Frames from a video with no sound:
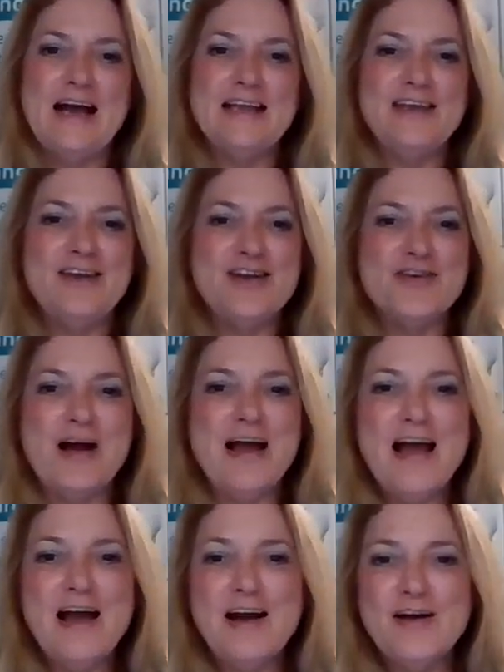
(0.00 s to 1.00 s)
You know, I
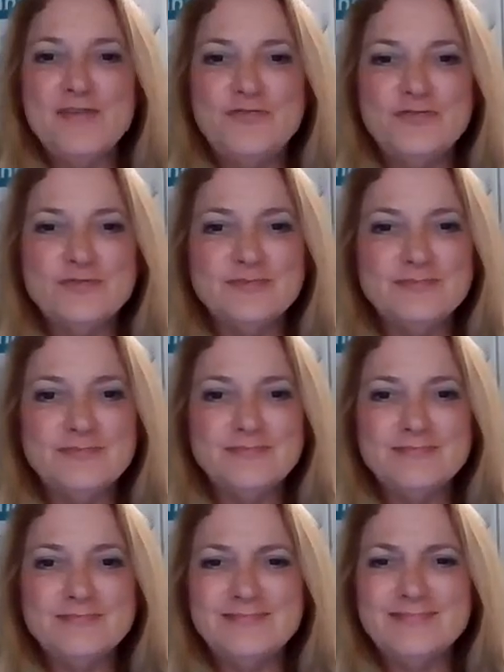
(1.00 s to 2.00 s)
have
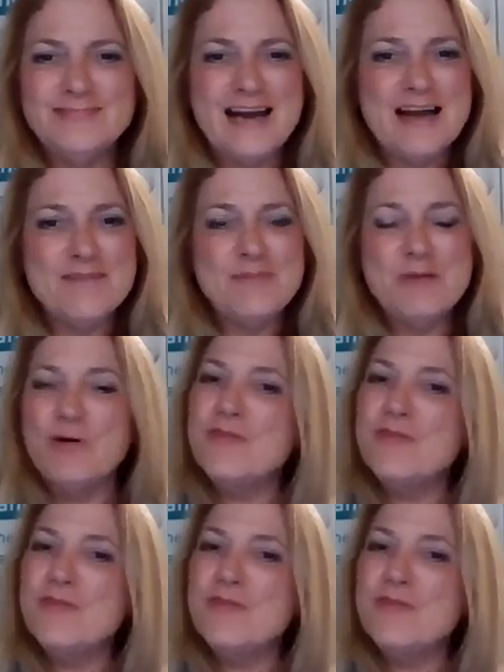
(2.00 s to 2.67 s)
people